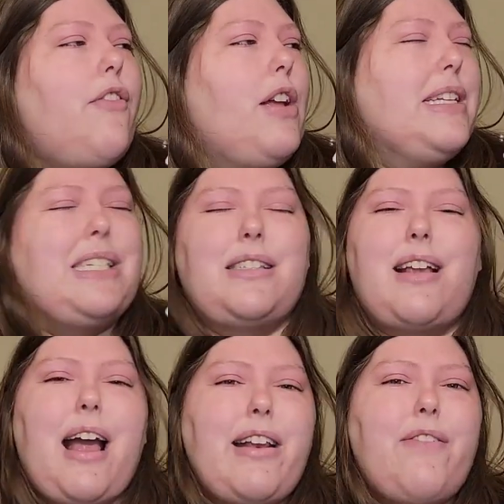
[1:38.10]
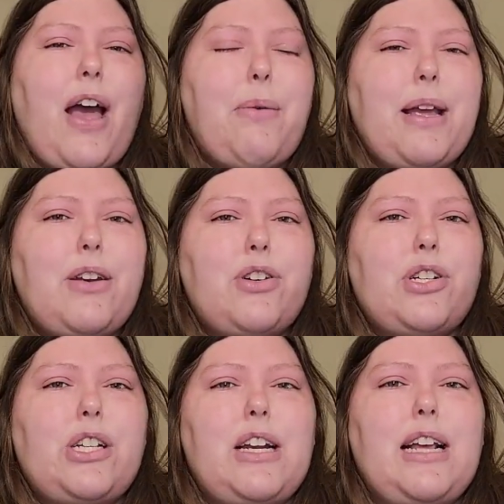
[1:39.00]
is kind of how I
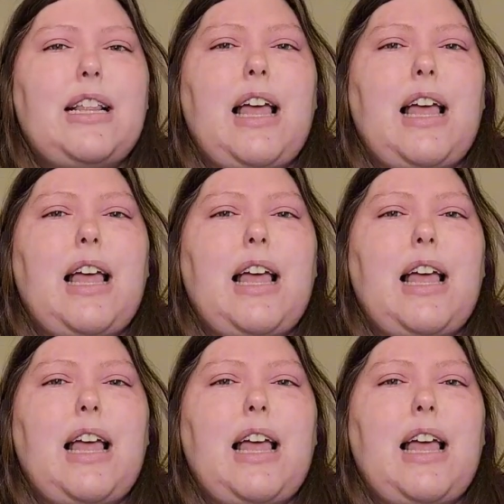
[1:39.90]
understood it.